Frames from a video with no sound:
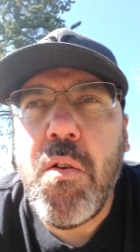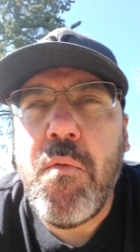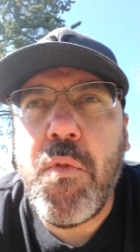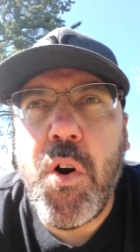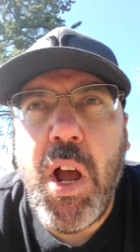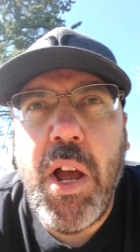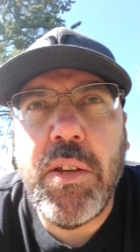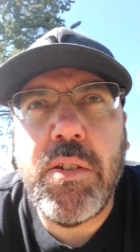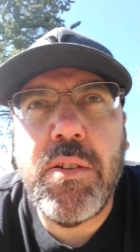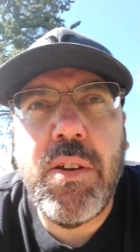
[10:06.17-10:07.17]
for
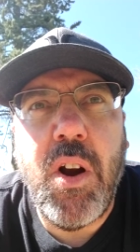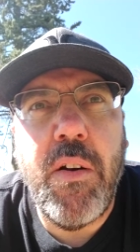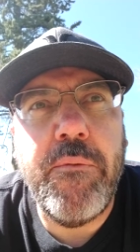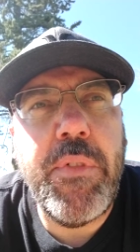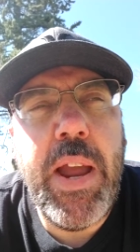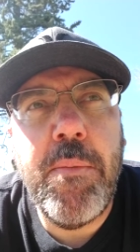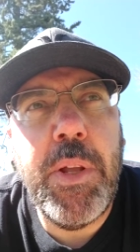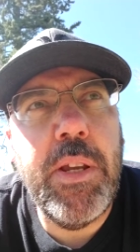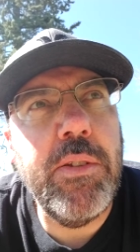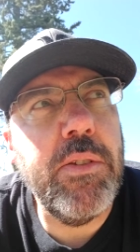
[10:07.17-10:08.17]
us, our
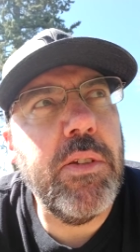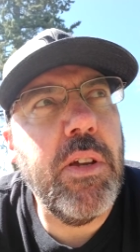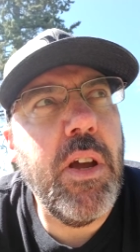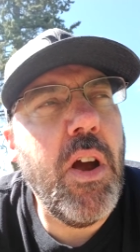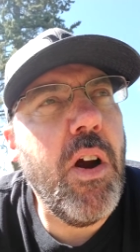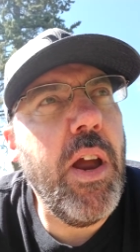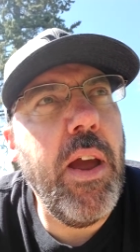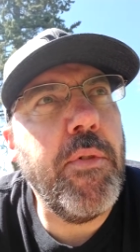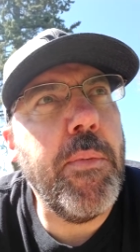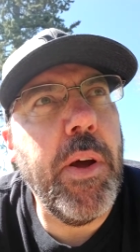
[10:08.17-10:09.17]
families, our
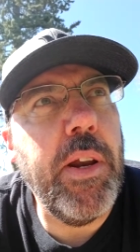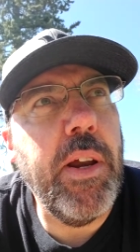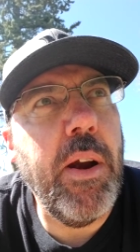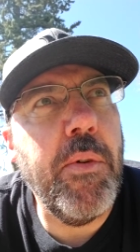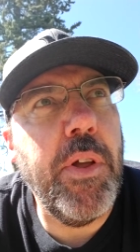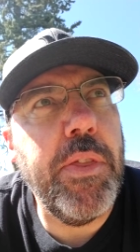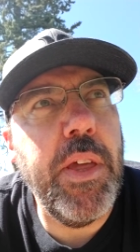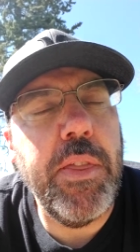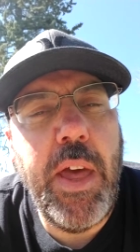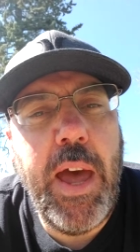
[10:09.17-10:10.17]
everybody, I really
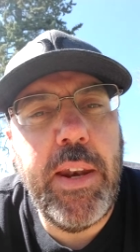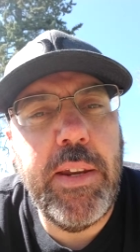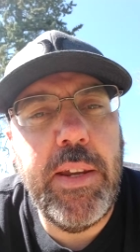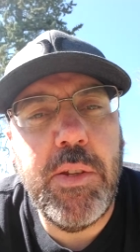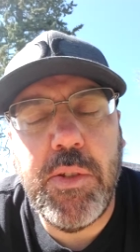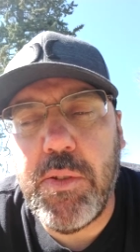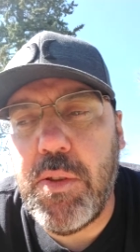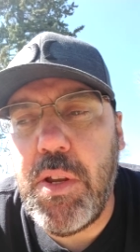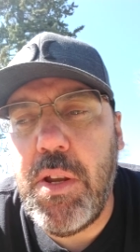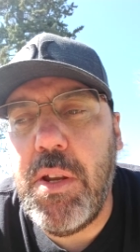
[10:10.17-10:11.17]
think that is
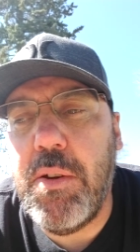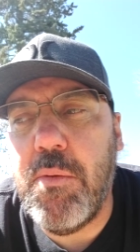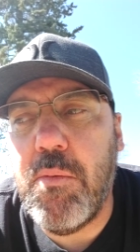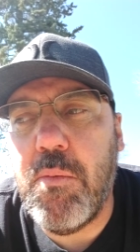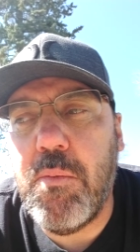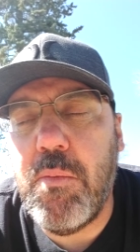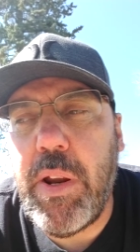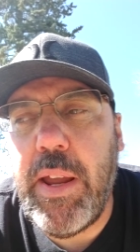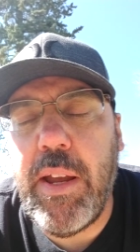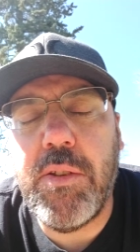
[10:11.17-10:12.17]
the
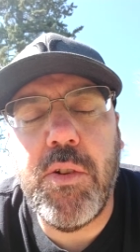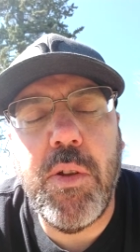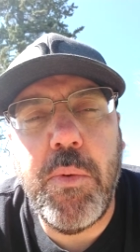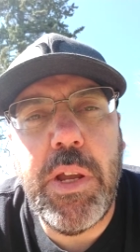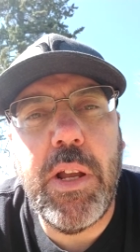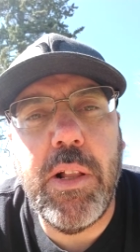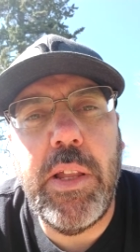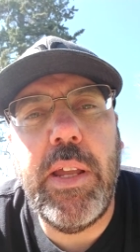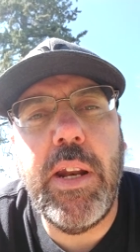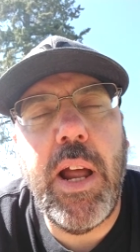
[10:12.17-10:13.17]
answer, that we can
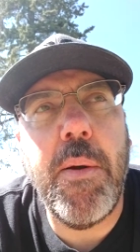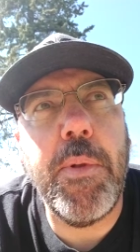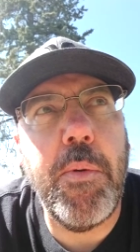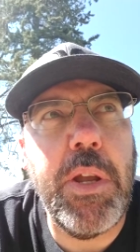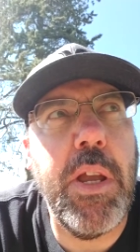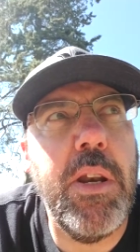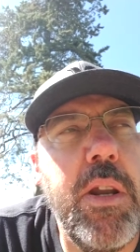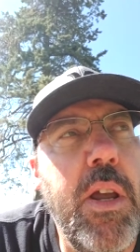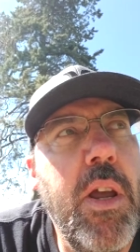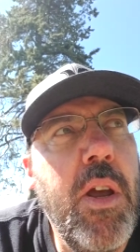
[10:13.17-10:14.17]
clean it up, that we can
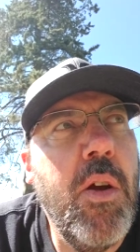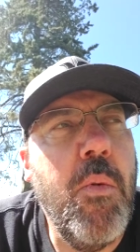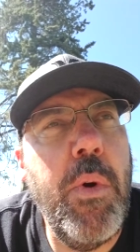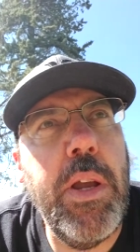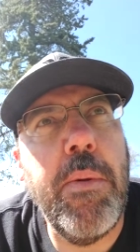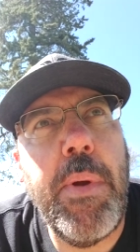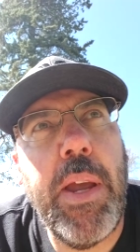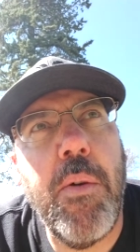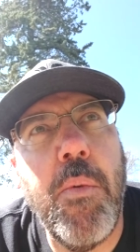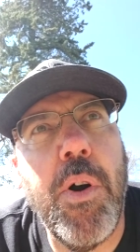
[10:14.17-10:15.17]
make
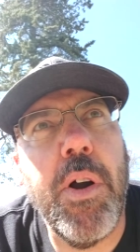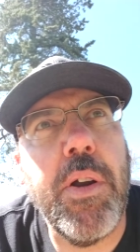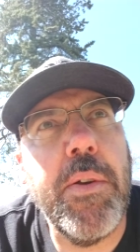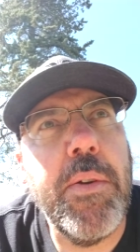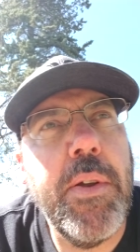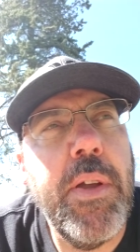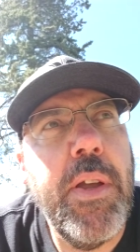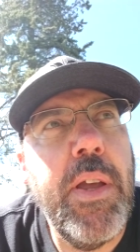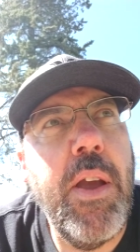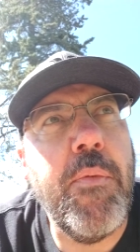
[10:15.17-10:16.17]
it work
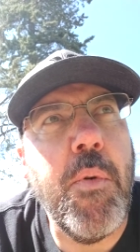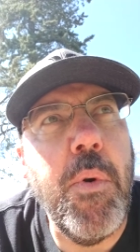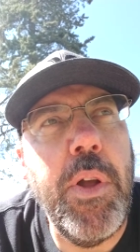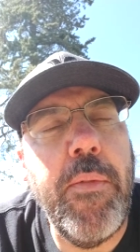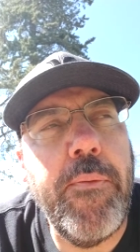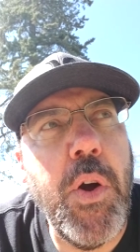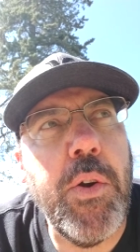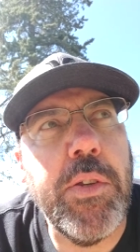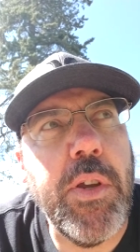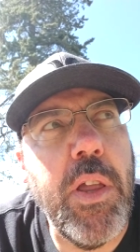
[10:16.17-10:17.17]
if we're willing to
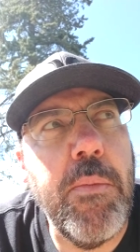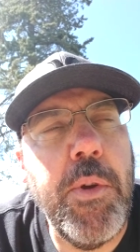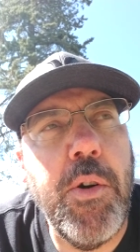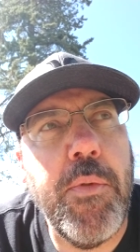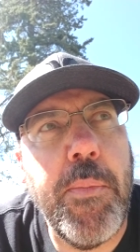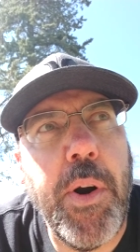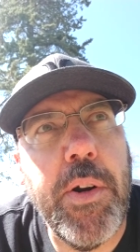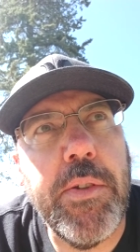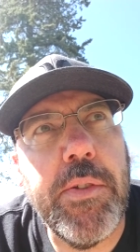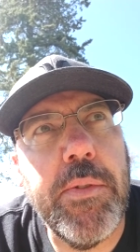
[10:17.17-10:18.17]
focus on the beautiful
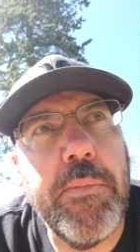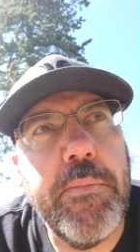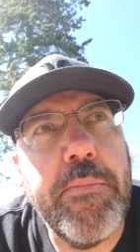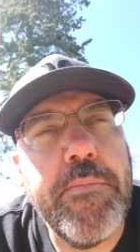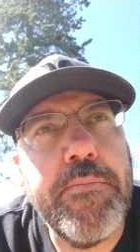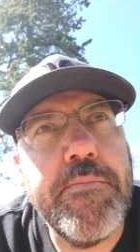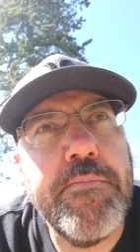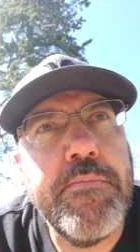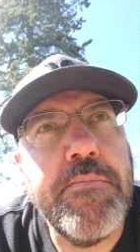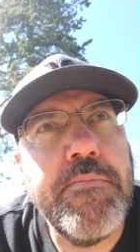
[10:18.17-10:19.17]
parts.
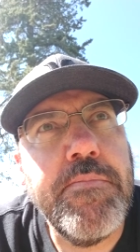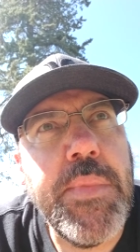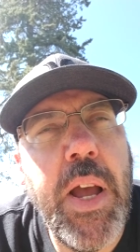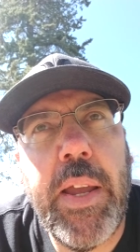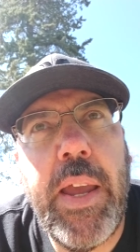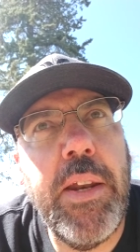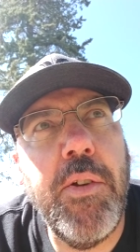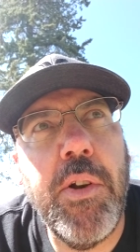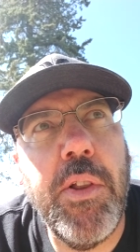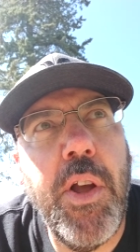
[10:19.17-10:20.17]
I can't do
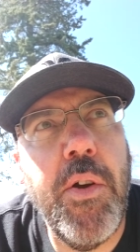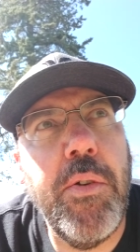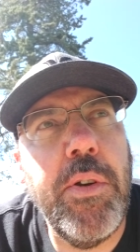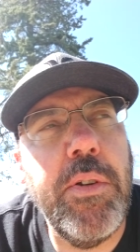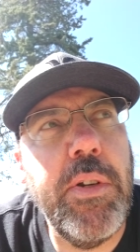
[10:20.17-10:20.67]
it alone.